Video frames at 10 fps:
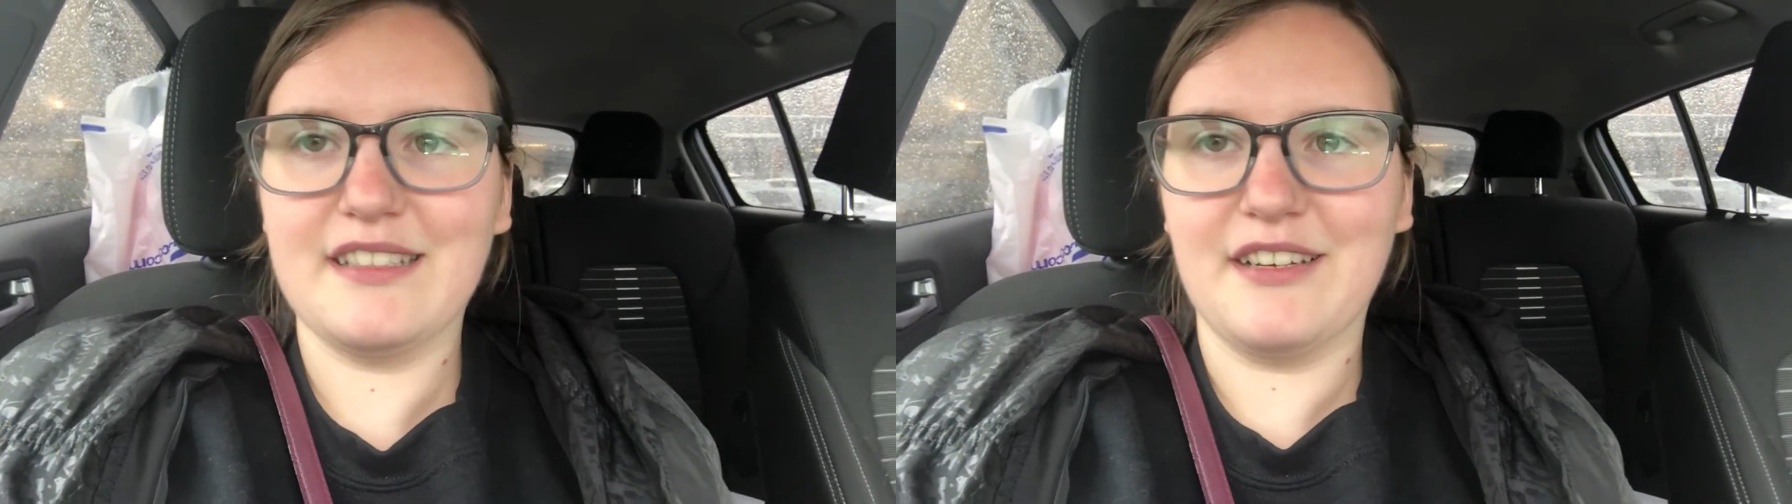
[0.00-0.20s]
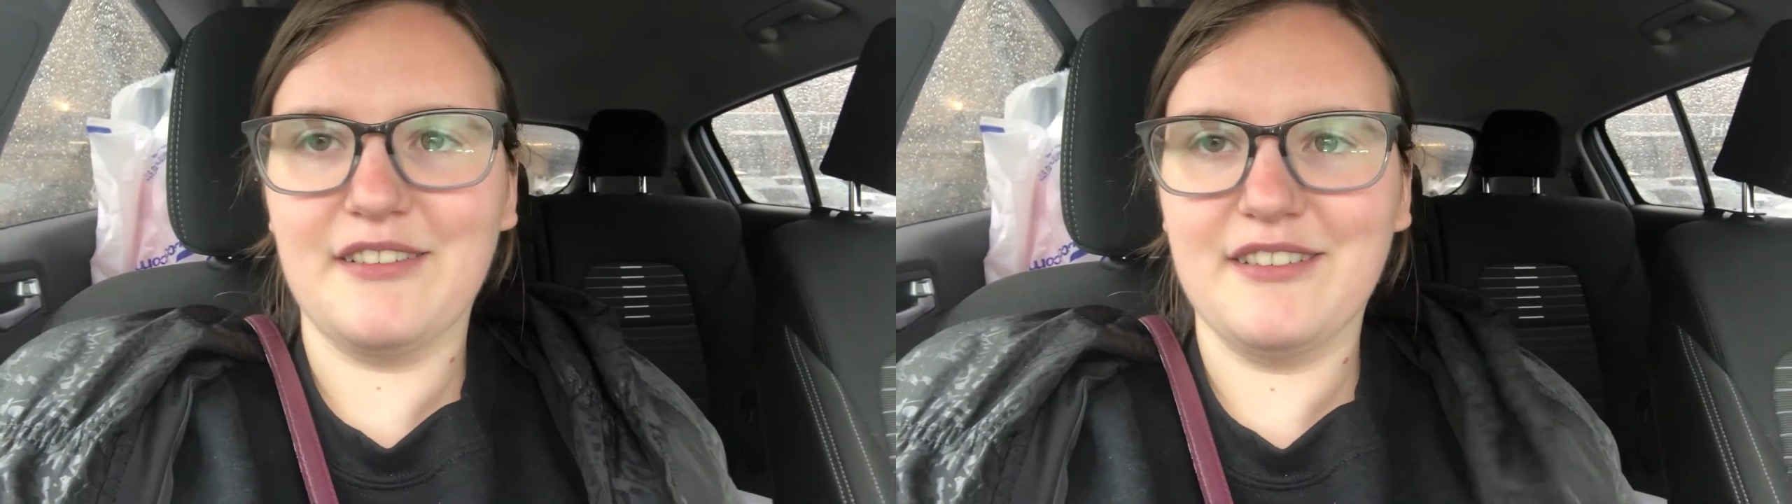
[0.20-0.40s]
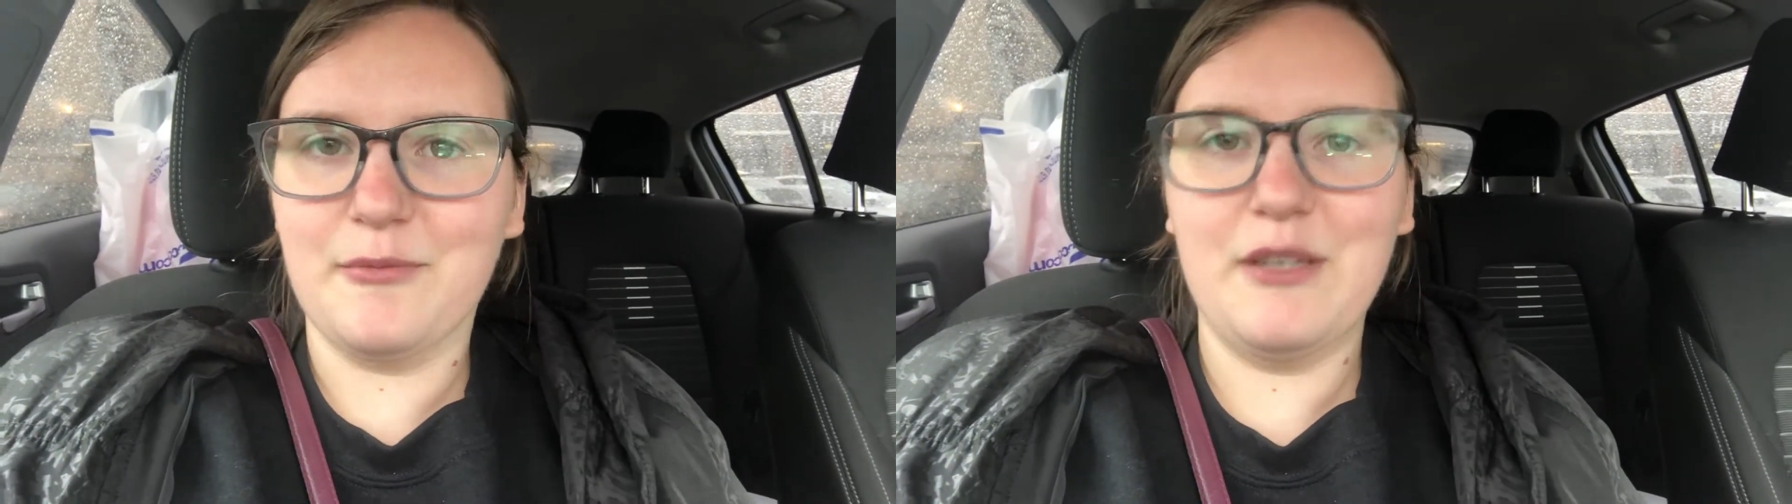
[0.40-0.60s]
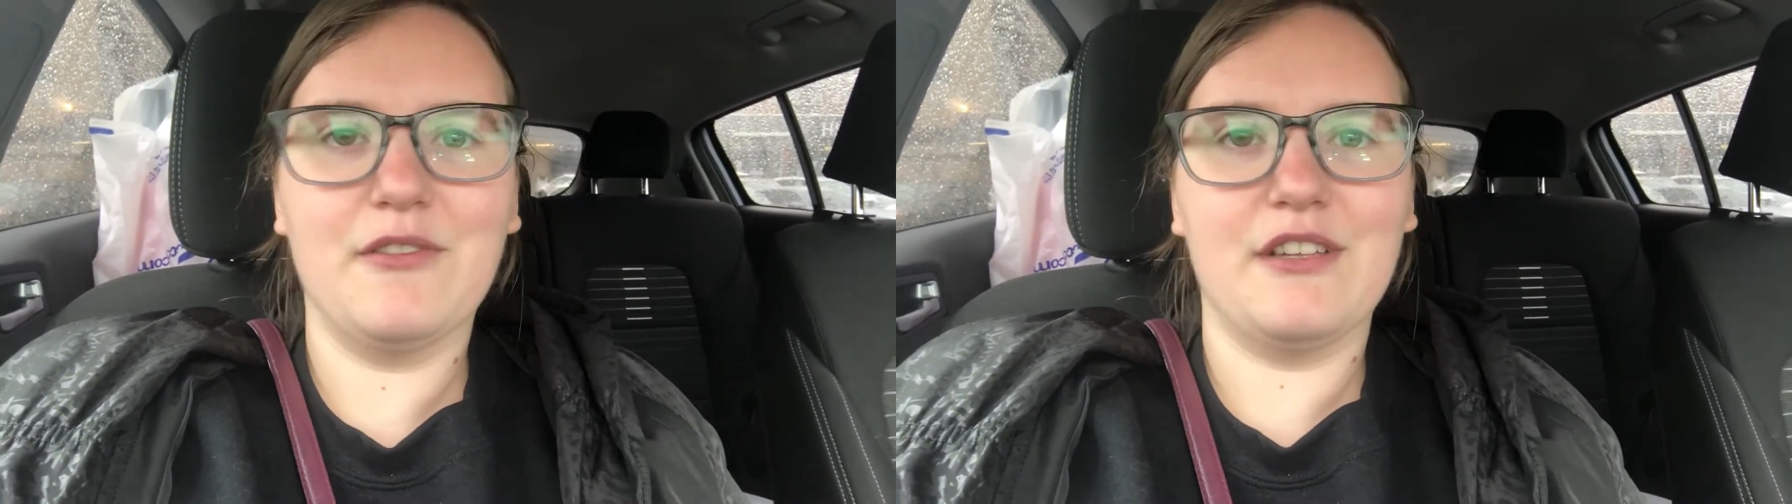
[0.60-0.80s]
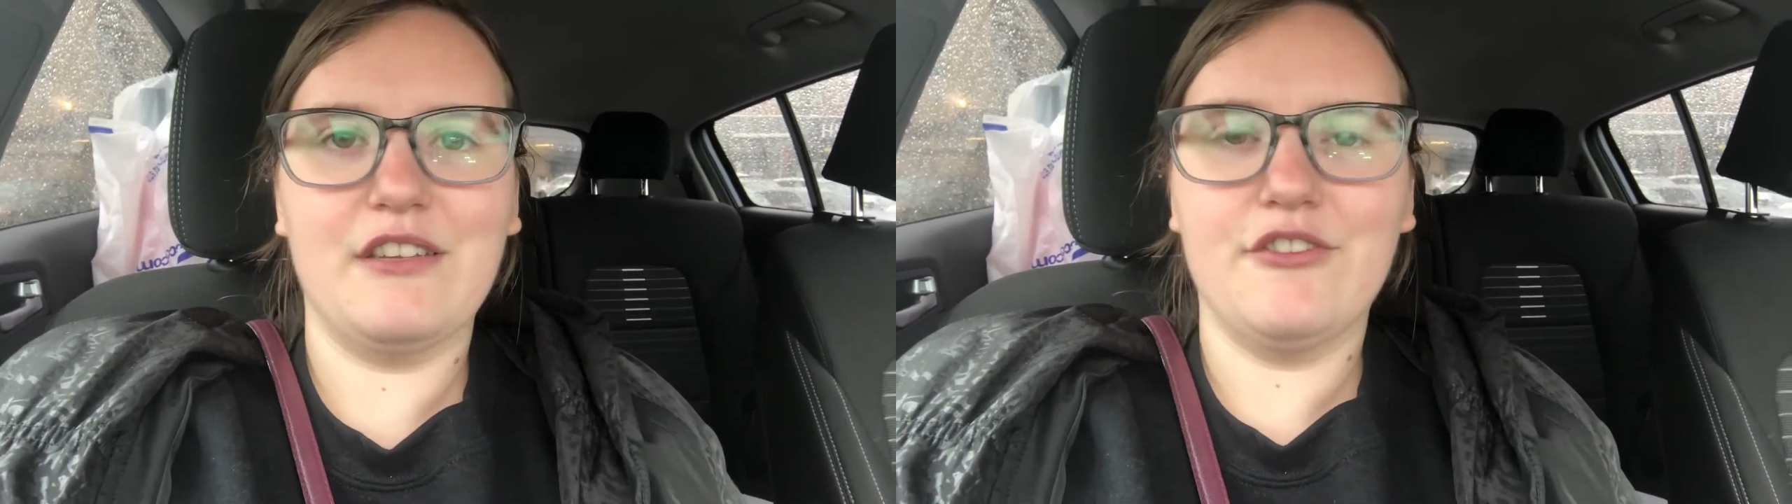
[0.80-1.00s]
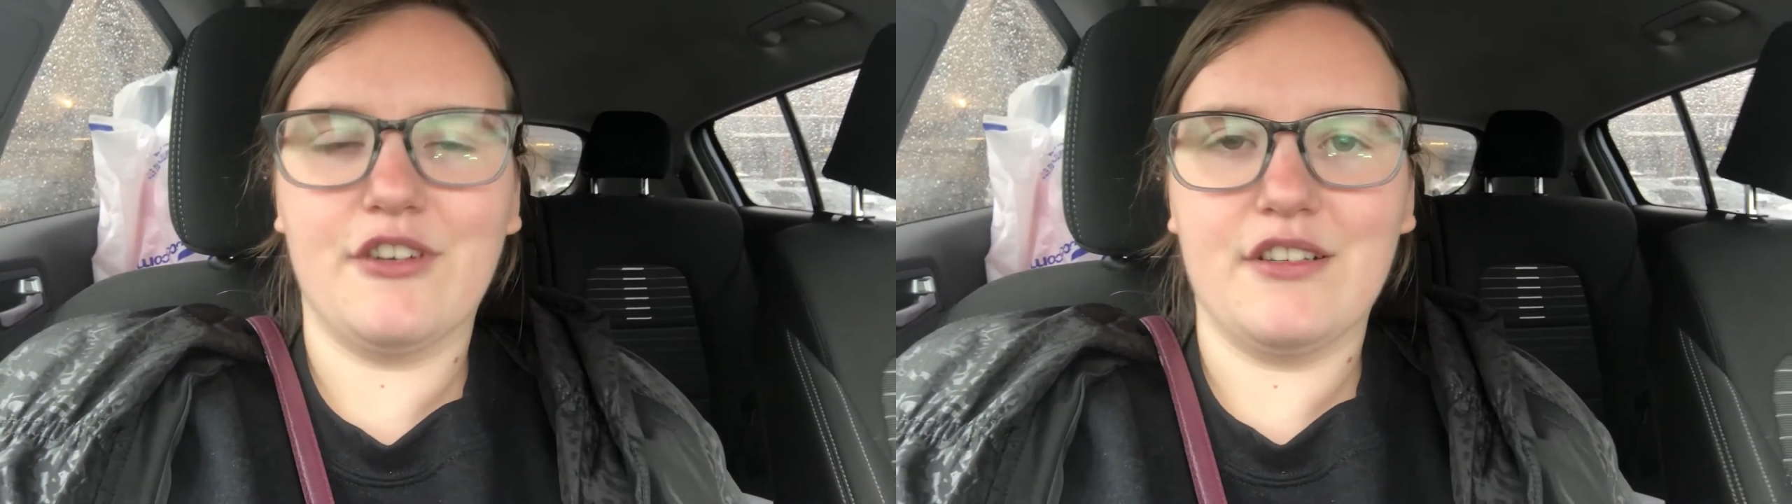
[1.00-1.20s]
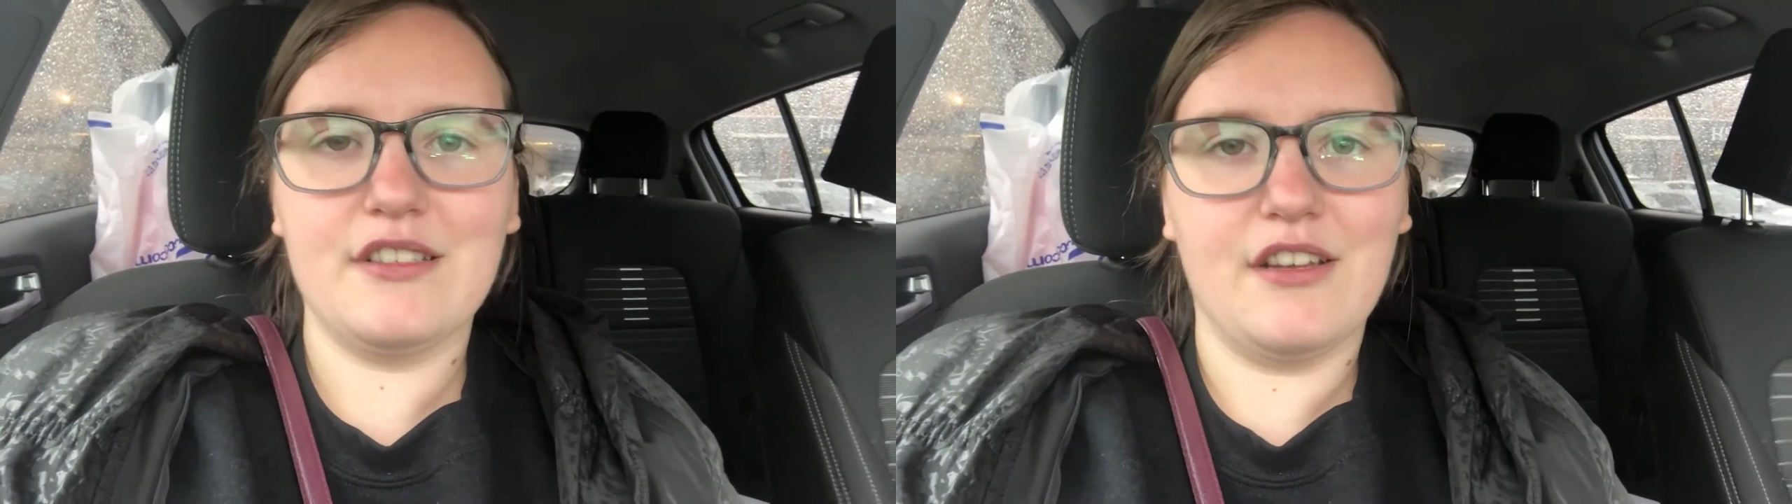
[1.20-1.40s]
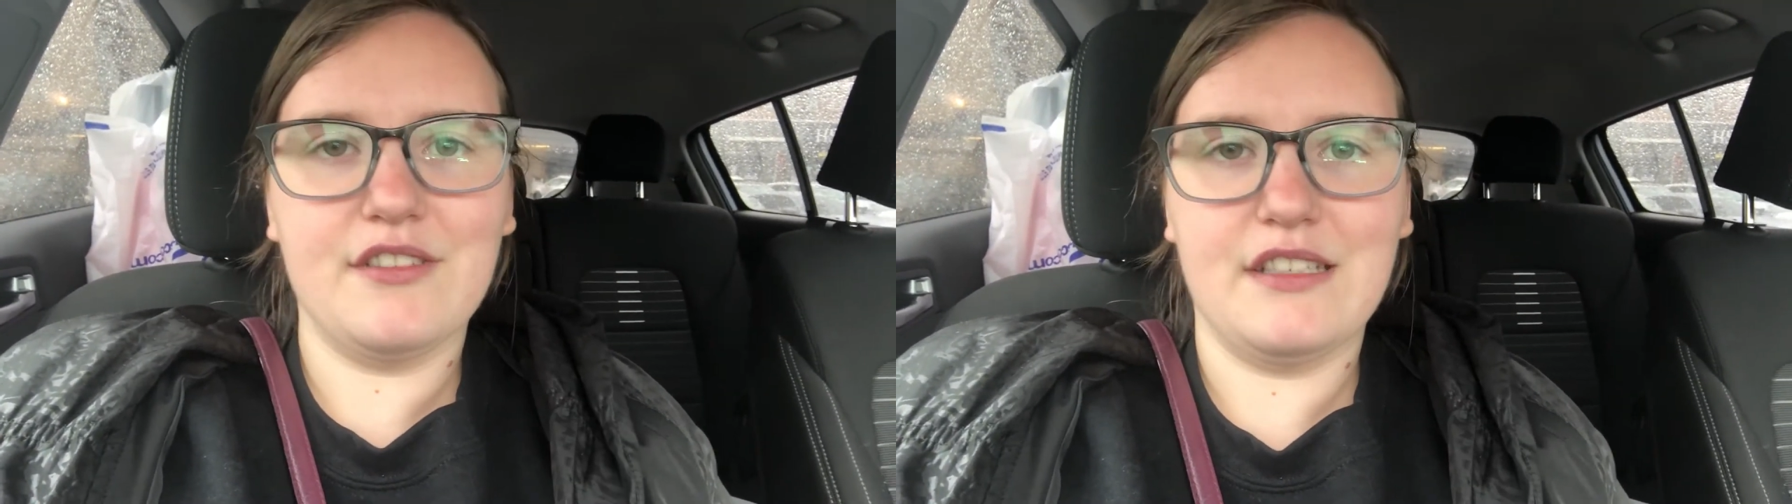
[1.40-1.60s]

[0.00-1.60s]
So we really enjoyed ourselves